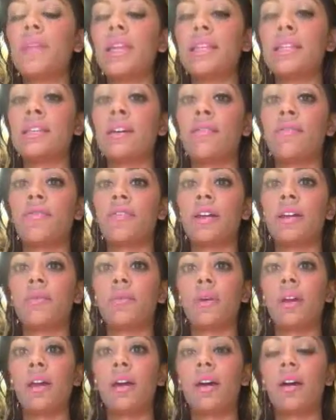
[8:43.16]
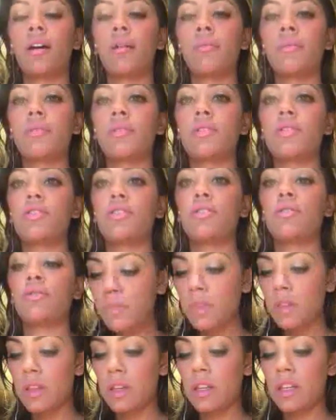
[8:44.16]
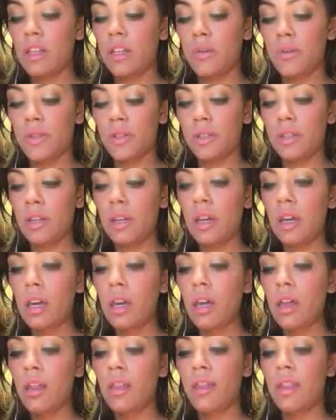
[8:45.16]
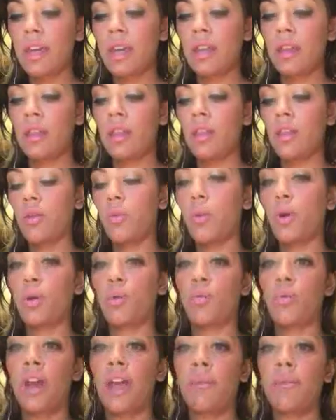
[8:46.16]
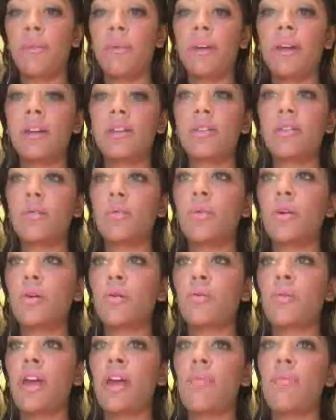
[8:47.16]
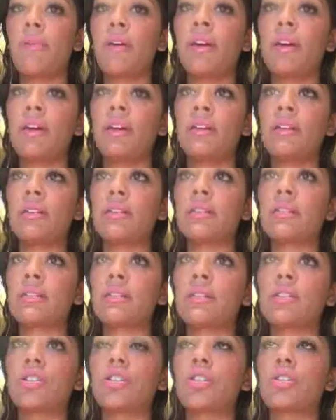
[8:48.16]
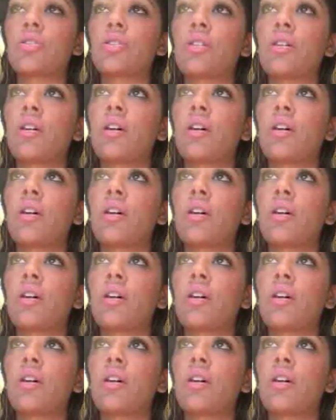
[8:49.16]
different when it comes to the use than the word rape, because the word rape is just